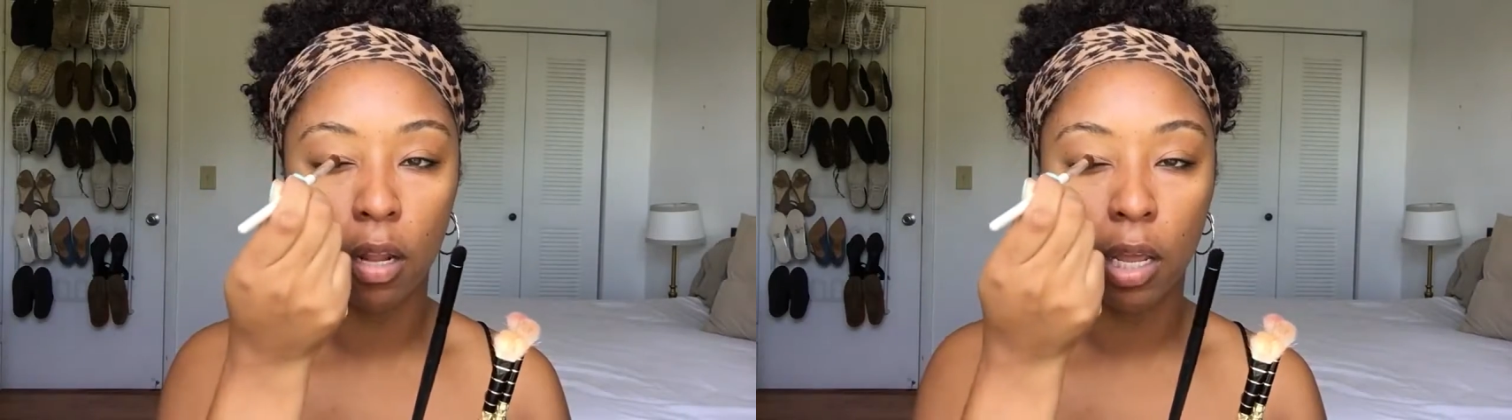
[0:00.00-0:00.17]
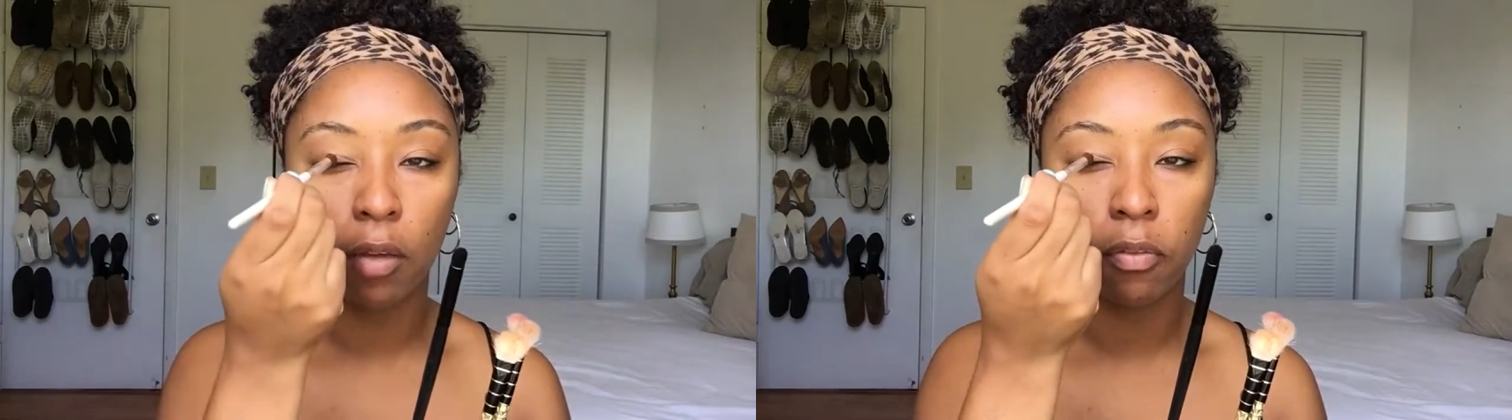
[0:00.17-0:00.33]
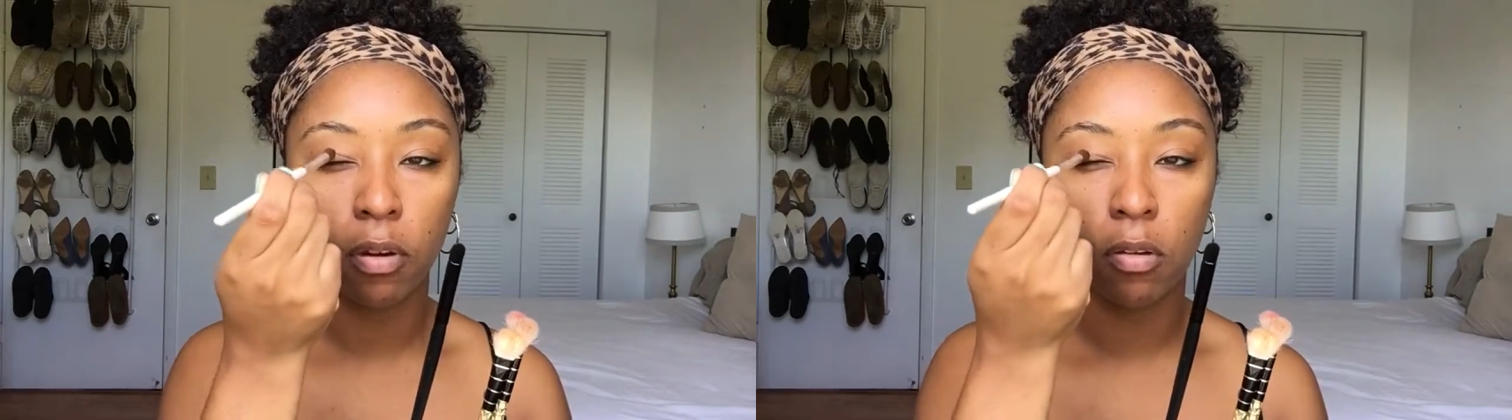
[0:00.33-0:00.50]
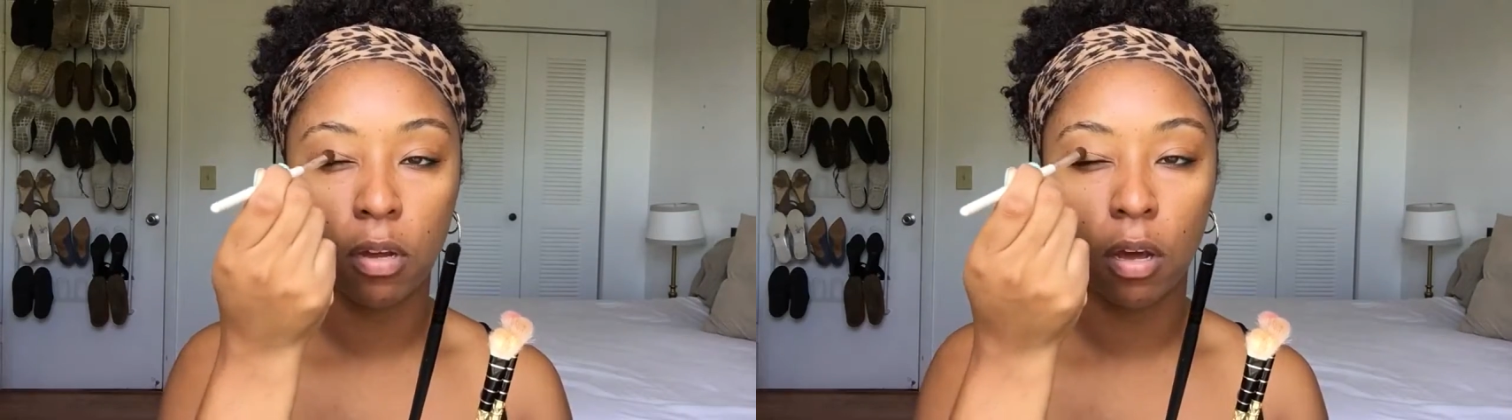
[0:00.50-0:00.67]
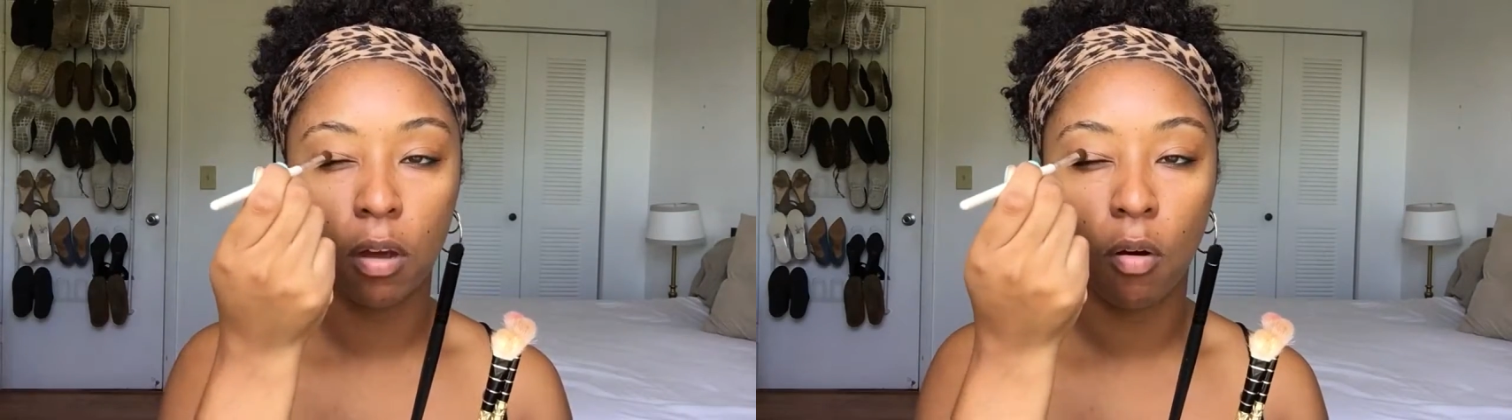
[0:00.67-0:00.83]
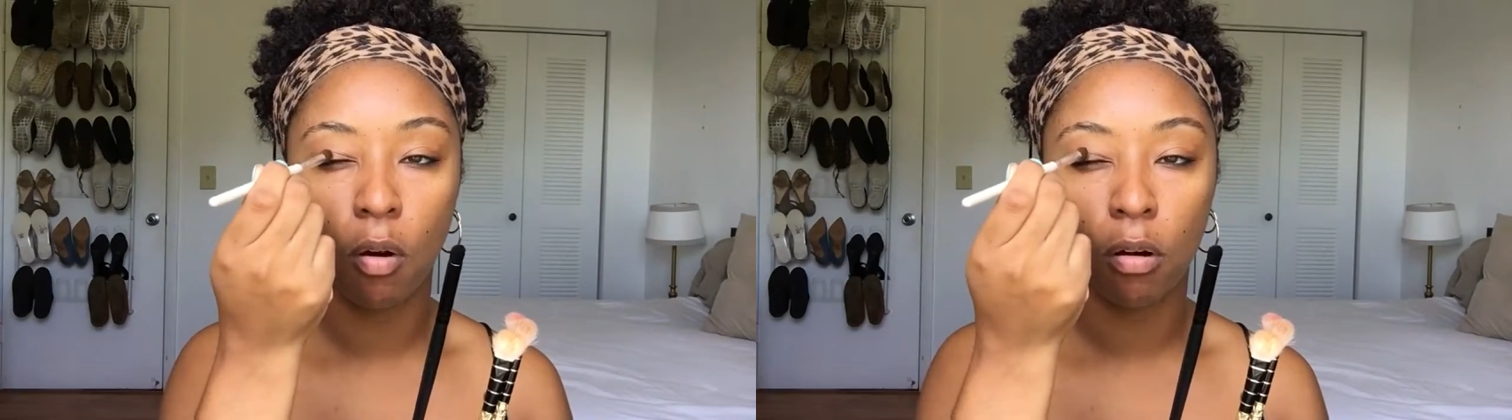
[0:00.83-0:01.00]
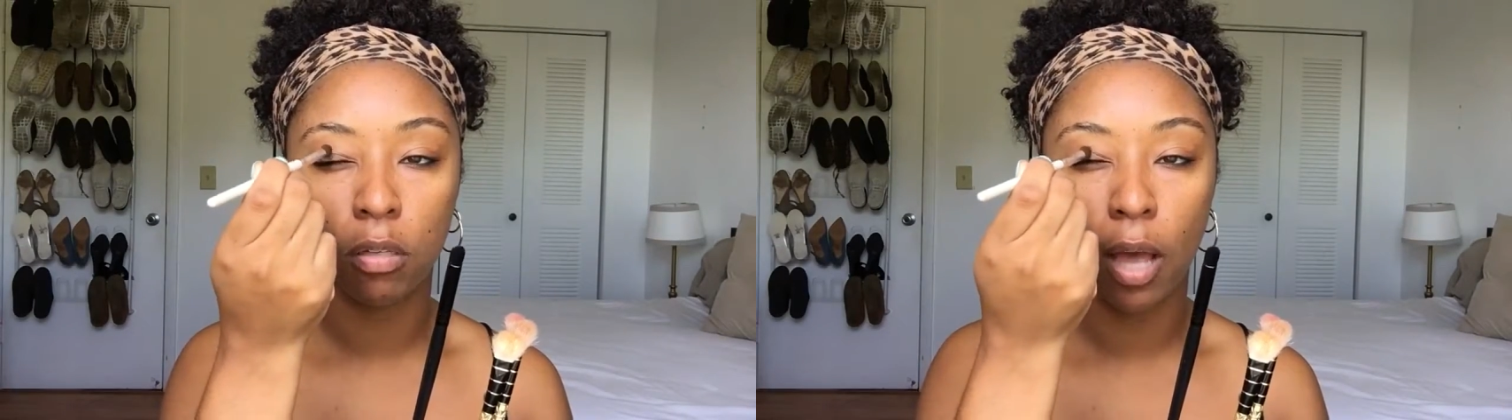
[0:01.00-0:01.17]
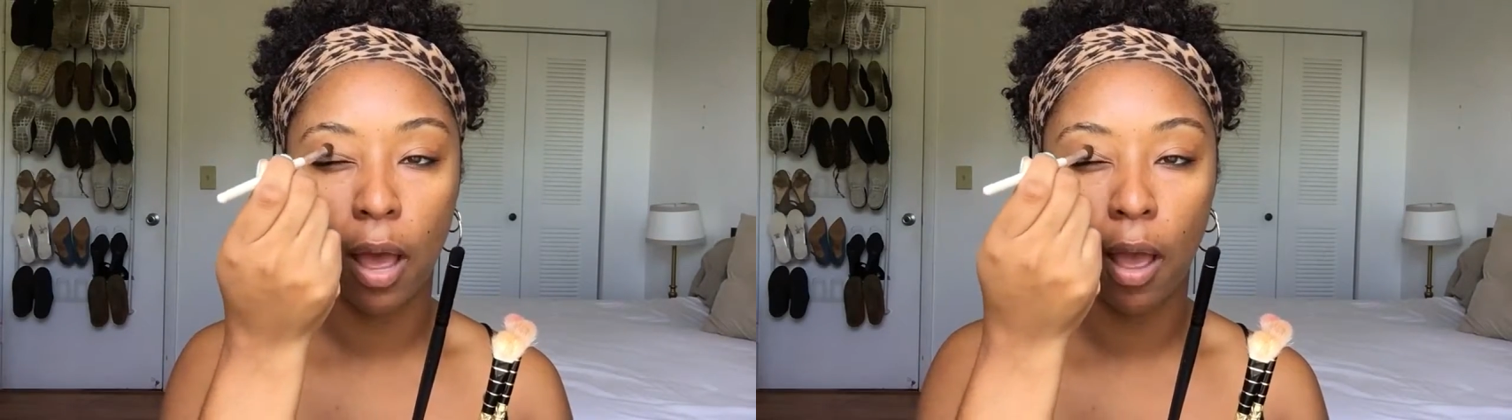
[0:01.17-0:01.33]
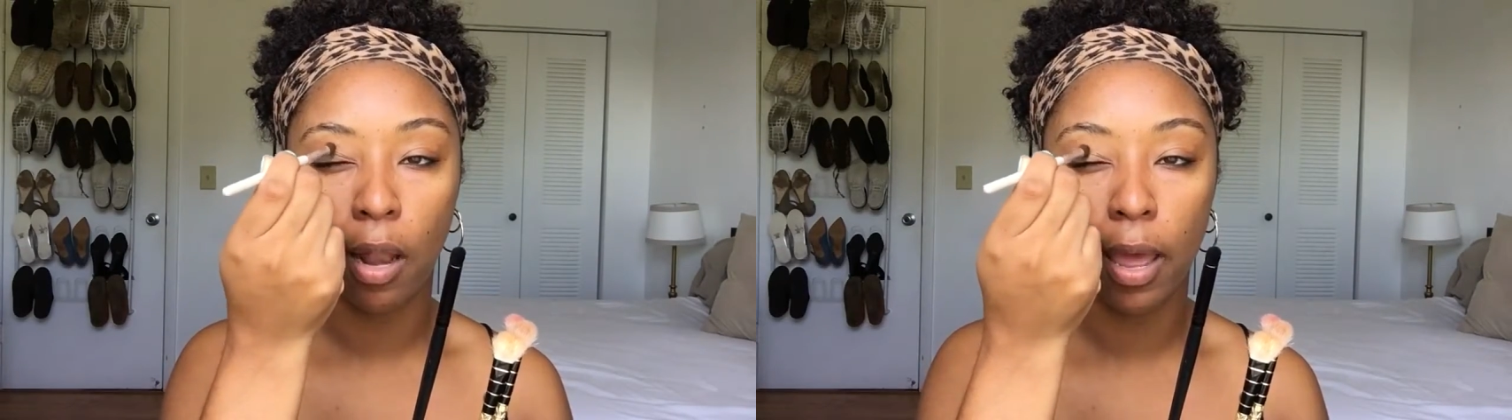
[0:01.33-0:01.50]
Like if you're doing a gold, a
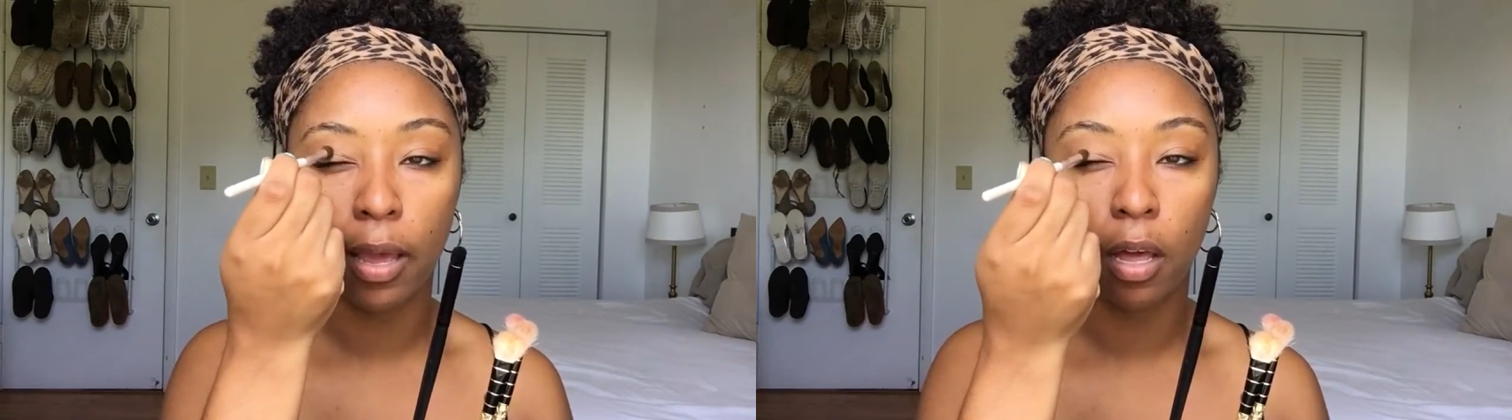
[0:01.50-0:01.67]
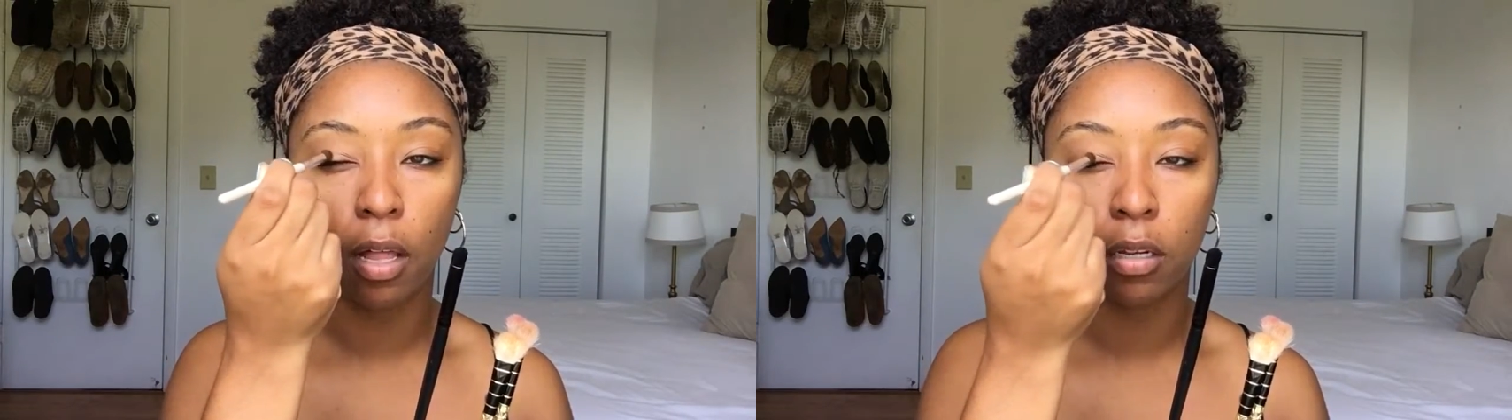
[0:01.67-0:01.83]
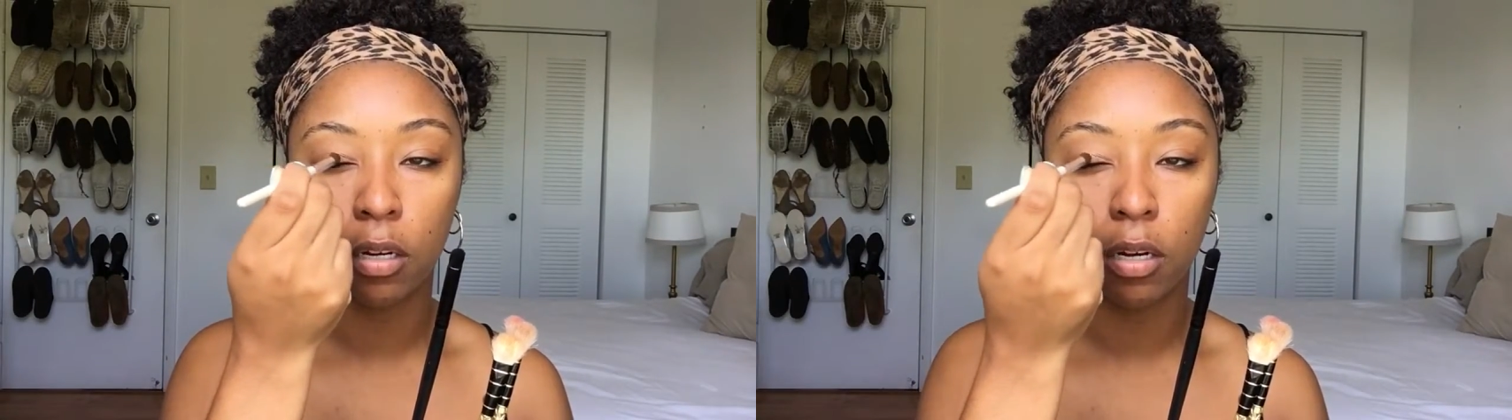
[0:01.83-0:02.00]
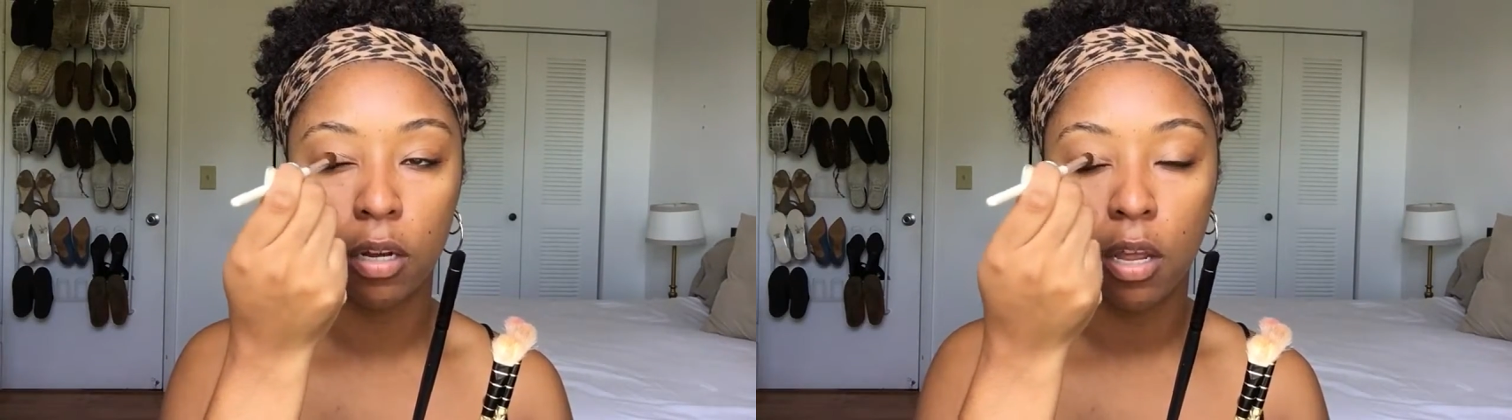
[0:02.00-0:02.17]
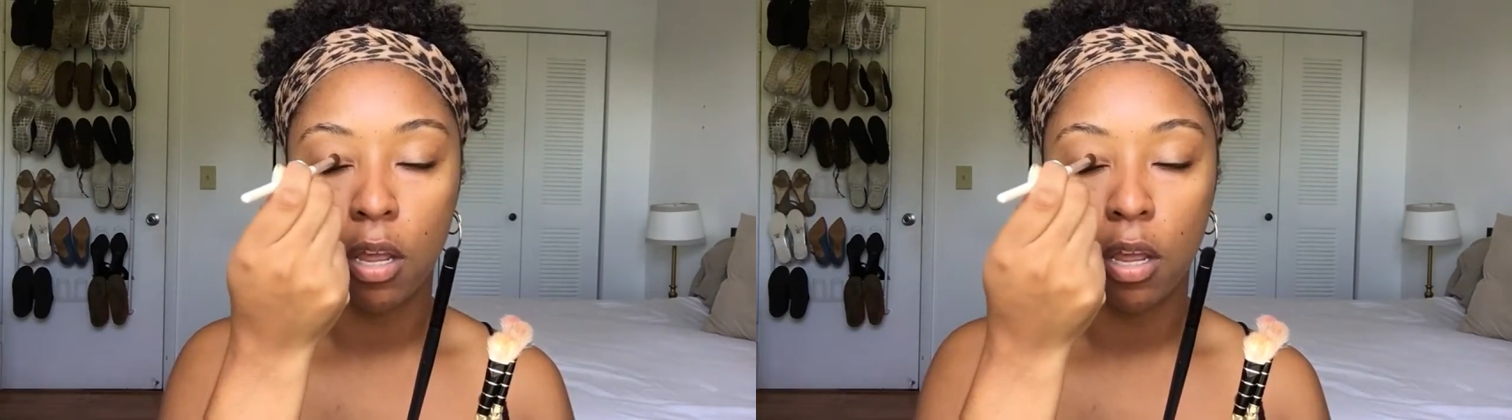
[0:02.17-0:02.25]
highlight color,